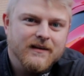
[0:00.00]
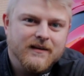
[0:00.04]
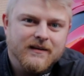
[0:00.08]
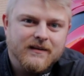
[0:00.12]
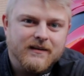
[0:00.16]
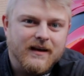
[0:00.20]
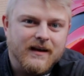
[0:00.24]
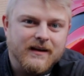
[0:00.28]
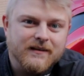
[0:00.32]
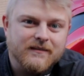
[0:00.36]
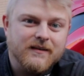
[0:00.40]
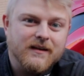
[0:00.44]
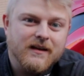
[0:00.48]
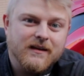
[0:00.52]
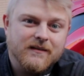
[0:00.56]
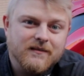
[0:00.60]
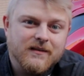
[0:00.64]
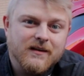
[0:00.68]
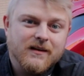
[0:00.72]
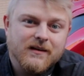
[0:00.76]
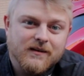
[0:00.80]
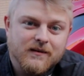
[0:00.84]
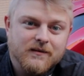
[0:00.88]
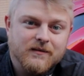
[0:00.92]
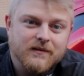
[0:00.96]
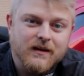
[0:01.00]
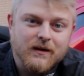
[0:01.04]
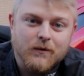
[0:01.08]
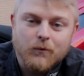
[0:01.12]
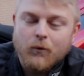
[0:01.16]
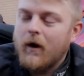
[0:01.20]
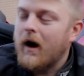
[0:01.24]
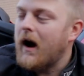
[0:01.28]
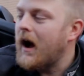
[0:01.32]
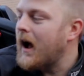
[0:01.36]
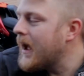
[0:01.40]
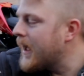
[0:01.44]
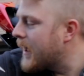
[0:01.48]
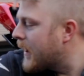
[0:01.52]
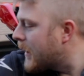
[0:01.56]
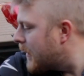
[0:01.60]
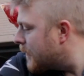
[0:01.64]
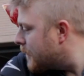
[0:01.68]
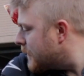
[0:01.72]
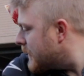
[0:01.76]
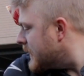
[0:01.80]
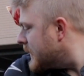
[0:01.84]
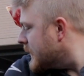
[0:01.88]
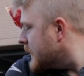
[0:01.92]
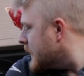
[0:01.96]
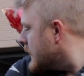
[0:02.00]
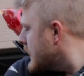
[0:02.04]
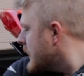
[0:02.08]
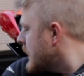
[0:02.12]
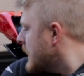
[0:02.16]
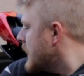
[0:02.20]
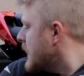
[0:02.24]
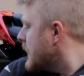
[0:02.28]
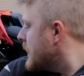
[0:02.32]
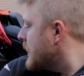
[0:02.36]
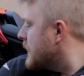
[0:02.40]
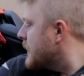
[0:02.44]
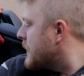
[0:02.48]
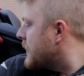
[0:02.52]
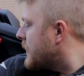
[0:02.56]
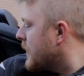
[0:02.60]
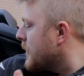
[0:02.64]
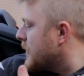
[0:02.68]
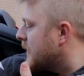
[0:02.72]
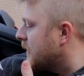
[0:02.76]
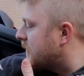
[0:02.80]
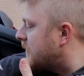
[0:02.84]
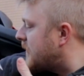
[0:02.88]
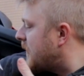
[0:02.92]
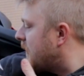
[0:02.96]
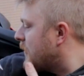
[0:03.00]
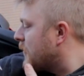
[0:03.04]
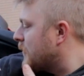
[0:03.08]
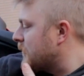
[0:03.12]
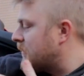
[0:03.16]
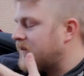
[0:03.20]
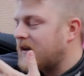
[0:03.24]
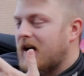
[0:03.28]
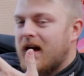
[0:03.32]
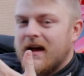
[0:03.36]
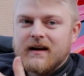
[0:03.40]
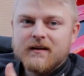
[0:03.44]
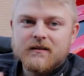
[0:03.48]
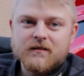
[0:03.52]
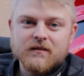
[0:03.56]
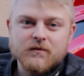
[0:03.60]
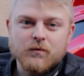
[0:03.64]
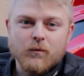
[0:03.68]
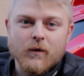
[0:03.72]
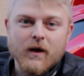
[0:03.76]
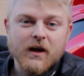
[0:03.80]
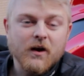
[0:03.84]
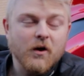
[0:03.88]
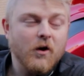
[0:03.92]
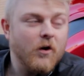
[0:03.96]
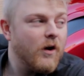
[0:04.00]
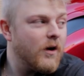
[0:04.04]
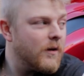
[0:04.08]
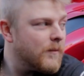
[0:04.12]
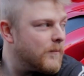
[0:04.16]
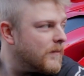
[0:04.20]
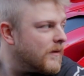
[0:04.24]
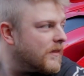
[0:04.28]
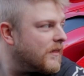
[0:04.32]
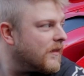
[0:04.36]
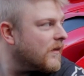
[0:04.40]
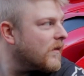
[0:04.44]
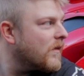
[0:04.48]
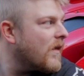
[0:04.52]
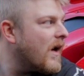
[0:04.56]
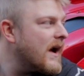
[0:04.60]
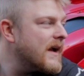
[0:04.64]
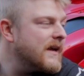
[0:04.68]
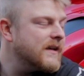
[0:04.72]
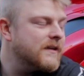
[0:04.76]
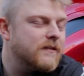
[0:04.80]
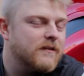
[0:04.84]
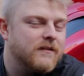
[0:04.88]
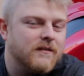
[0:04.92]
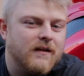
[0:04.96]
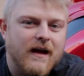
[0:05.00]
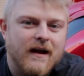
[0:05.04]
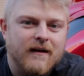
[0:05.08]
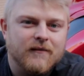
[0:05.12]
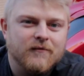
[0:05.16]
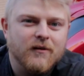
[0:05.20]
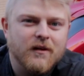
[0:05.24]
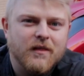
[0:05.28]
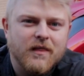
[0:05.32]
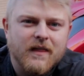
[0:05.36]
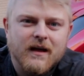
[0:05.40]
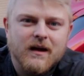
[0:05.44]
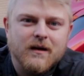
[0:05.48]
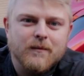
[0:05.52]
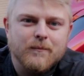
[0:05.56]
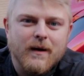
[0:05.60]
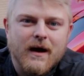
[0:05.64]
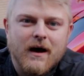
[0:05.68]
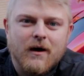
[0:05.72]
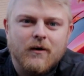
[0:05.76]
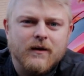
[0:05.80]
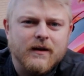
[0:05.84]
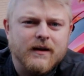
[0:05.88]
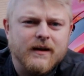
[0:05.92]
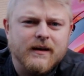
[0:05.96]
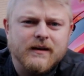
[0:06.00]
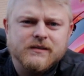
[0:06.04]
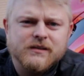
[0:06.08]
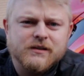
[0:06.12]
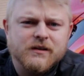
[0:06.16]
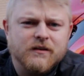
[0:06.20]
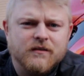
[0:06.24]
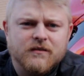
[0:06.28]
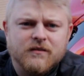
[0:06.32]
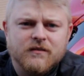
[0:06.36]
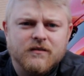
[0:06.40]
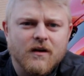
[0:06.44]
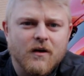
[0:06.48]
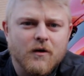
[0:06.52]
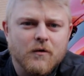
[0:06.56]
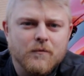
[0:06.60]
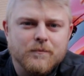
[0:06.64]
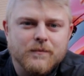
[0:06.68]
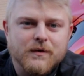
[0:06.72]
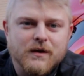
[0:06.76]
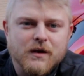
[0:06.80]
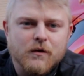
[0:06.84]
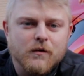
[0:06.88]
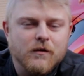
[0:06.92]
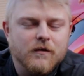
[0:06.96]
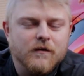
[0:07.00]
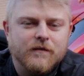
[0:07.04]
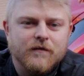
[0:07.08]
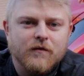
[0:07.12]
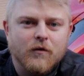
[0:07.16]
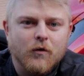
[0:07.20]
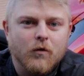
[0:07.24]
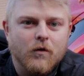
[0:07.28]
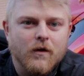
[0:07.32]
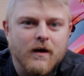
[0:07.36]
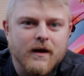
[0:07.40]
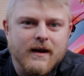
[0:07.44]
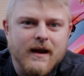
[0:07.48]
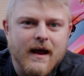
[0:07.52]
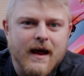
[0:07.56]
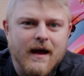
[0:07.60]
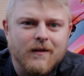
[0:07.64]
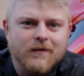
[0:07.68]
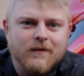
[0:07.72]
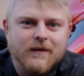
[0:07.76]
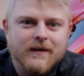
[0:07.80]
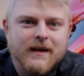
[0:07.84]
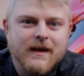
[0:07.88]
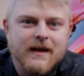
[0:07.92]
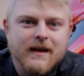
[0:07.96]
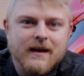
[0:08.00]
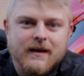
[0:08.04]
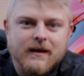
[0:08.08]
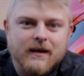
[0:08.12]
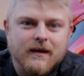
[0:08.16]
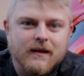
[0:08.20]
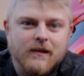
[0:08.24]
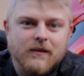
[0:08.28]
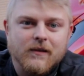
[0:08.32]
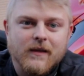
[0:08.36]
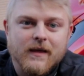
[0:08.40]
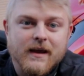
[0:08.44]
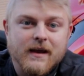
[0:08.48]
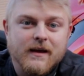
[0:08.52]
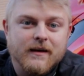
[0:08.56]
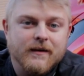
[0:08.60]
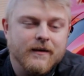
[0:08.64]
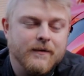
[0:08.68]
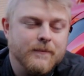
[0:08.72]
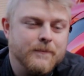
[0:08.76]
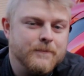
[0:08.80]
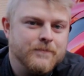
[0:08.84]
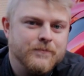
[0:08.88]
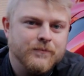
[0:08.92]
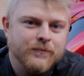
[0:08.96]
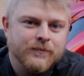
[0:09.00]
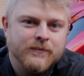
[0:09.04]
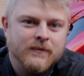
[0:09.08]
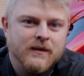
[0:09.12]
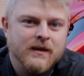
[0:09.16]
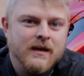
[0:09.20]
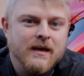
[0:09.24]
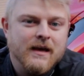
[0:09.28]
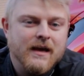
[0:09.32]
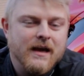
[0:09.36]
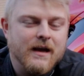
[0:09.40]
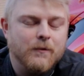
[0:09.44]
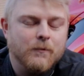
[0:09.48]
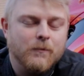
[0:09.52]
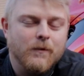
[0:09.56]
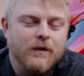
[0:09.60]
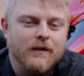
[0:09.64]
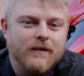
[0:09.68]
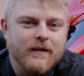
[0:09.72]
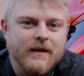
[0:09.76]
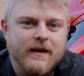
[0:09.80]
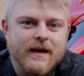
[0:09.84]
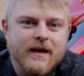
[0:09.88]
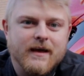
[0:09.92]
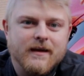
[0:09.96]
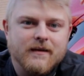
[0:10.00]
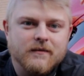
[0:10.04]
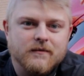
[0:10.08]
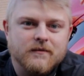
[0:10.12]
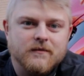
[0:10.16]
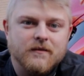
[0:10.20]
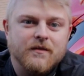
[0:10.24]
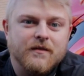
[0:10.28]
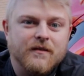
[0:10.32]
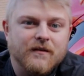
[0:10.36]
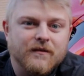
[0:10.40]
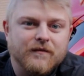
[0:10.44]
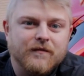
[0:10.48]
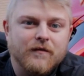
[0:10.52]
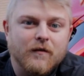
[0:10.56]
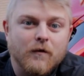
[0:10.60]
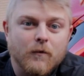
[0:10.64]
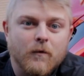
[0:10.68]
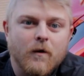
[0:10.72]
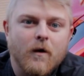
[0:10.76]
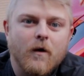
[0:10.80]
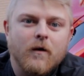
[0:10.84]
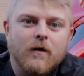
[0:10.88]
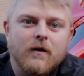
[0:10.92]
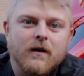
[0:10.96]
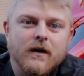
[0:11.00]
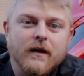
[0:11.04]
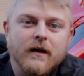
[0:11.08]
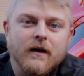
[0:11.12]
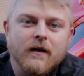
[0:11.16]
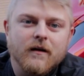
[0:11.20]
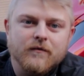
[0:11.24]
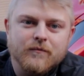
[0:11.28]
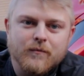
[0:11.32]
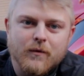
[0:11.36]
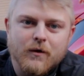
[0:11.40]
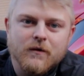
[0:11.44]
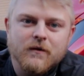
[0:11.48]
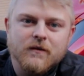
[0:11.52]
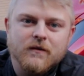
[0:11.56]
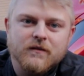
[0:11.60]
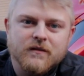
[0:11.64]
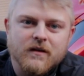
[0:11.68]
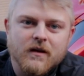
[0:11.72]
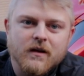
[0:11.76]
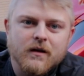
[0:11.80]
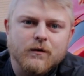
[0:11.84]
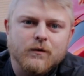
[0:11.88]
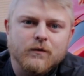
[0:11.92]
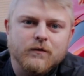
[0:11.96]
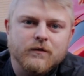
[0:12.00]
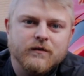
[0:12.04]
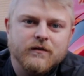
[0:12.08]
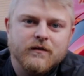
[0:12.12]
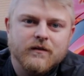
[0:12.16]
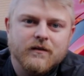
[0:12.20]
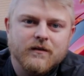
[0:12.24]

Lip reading: it's easy to see why. I mean, from the single-sided swing arm and the lights, everything about it is just so beautiful and elegant and clean. It really is the Ferrari of motorcycles.